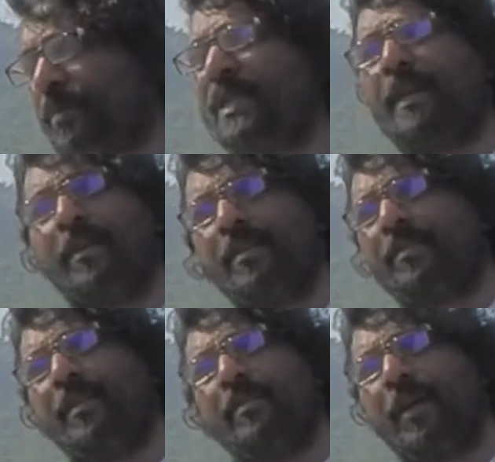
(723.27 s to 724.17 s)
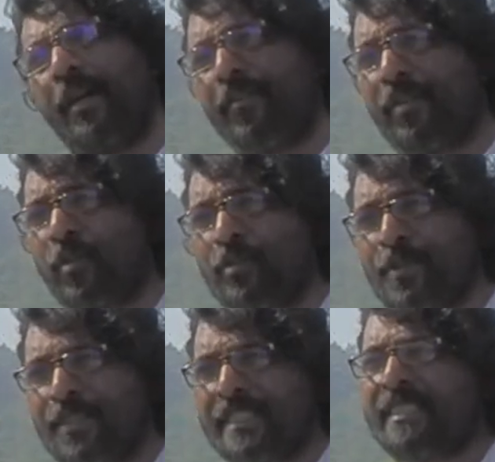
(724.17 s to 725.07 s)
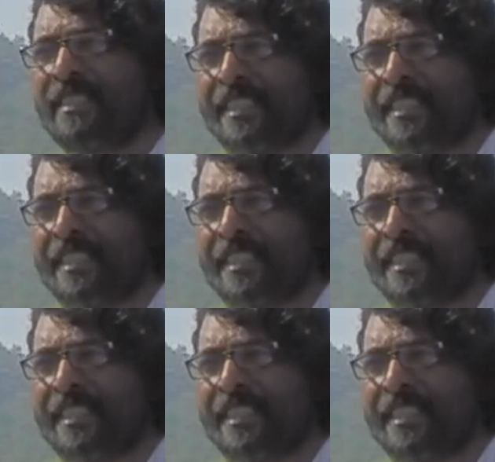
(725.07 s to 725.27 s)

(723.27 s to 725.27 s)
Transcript: But then I have also written